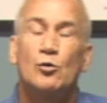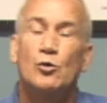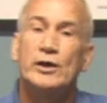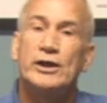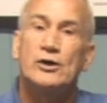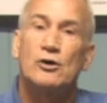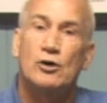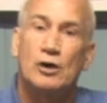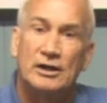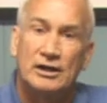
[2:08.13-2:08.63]

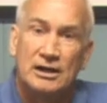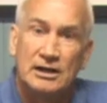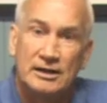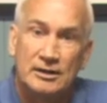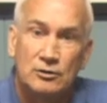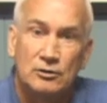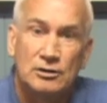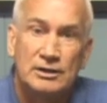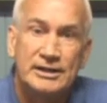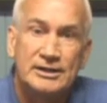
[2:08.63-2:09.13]
We are
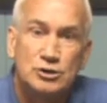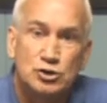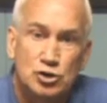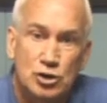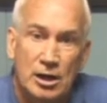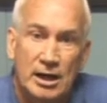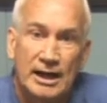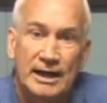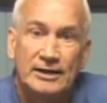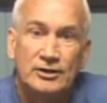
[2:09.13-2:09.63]
literally
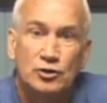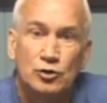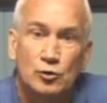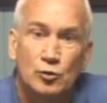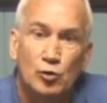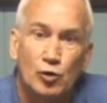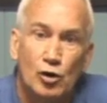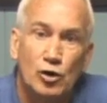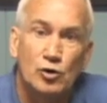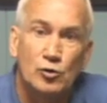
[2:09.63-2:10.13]
trying
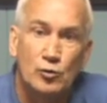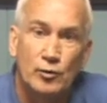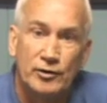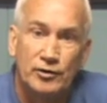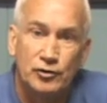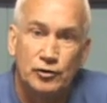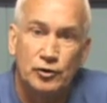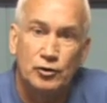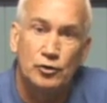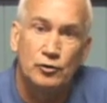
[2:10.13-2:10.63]
to work with